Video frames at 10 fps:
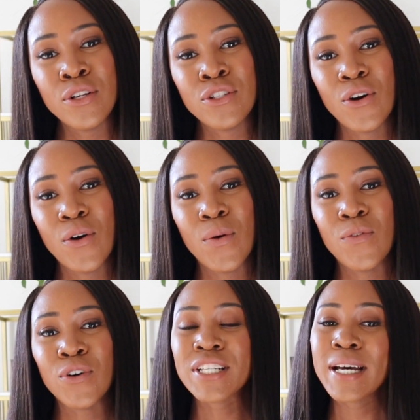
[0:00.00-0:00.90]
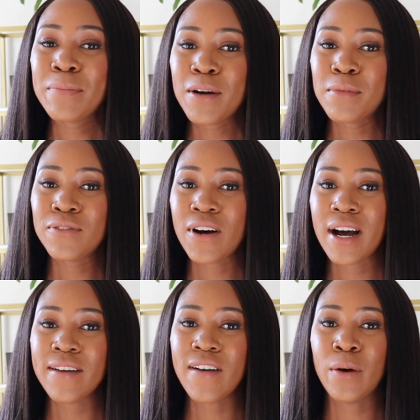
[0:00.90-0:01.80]
So for tip number
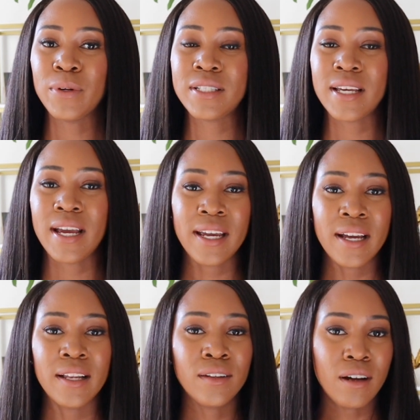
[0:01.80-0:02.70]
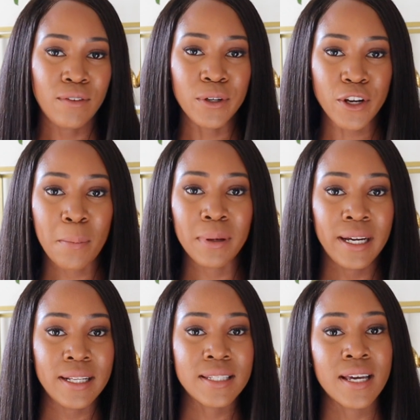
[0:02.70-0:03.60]
5, I would say love on your
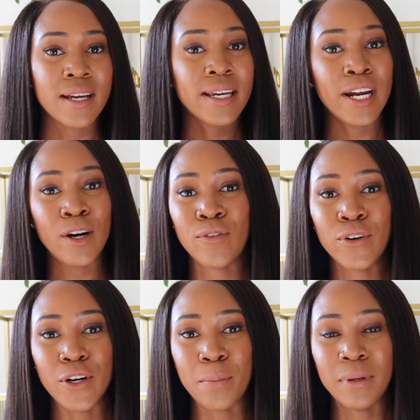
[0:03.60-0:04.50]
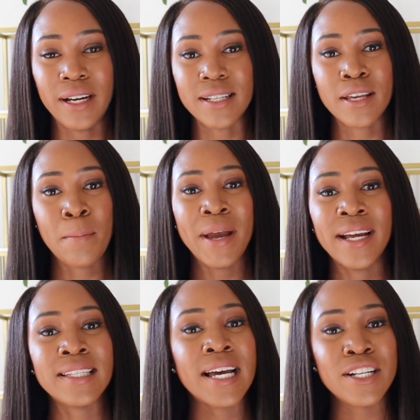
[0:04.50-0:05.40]
plants, care for your plants,
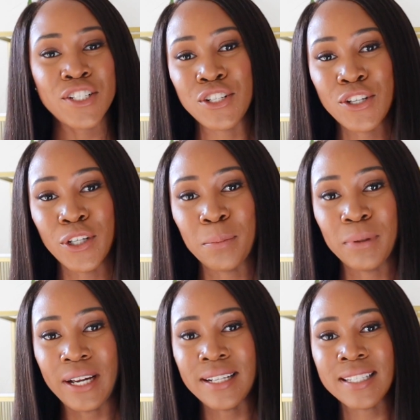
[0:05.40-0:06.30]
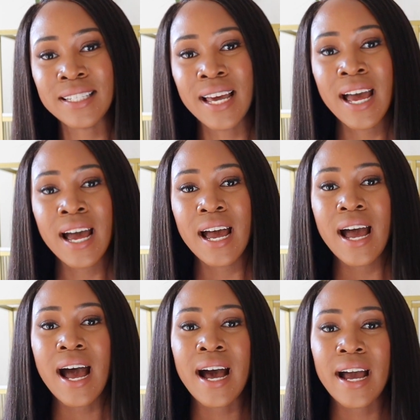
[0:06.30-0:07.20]
pay attention to your plants.
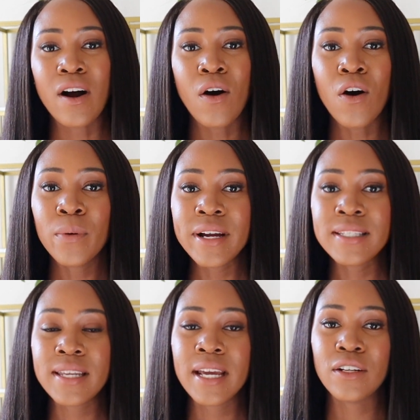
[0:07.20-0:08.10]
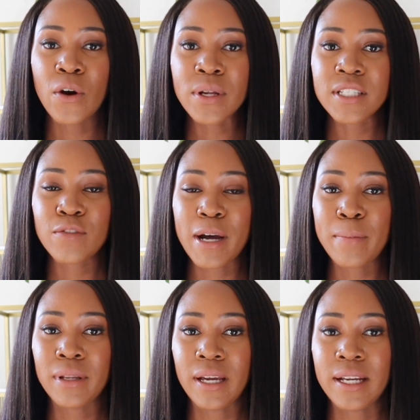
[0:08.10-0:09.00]
I always take notice of
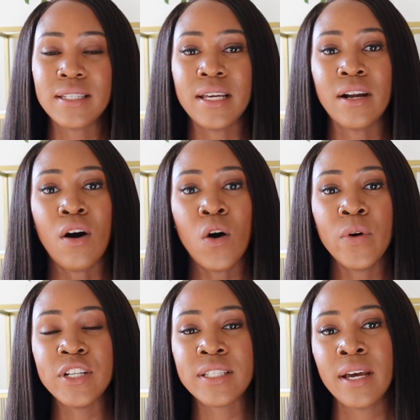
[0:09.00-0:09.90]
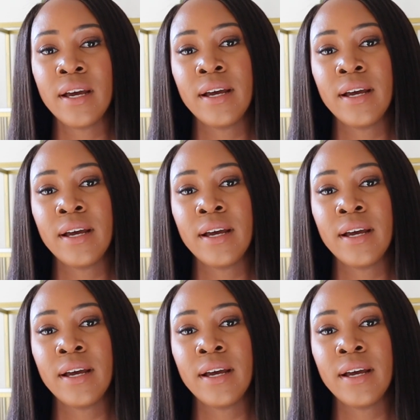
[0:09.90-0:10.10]
my plants, and I always